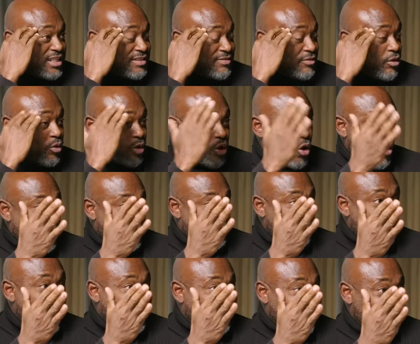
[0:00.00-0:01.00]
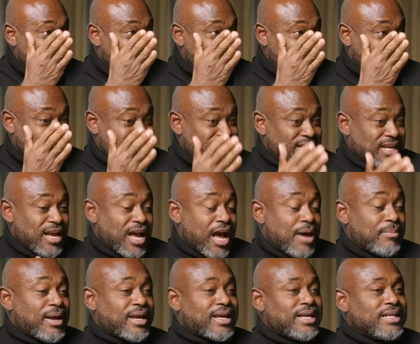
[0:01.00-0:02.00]
doesn't even know what Kobe Bryant is.
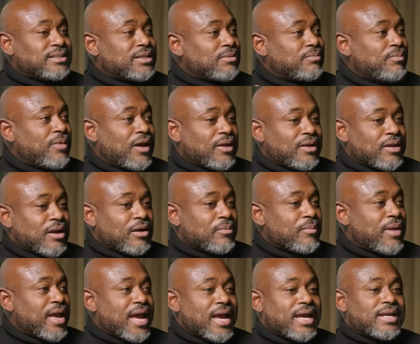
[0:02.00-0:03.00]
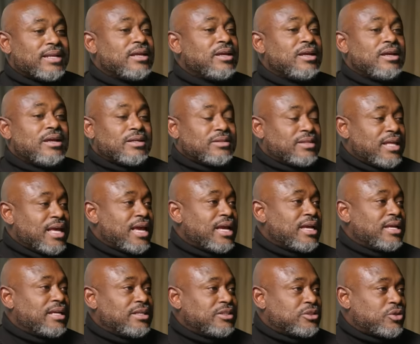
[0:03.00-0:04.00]
I'm like, he's a, a young man
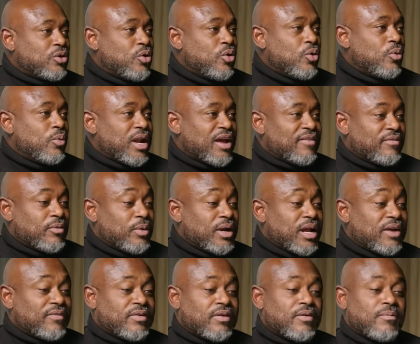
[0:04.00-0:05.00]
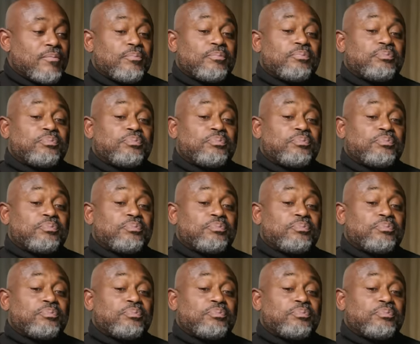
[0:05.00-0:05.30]
thing. He's cool, whatever, whatever.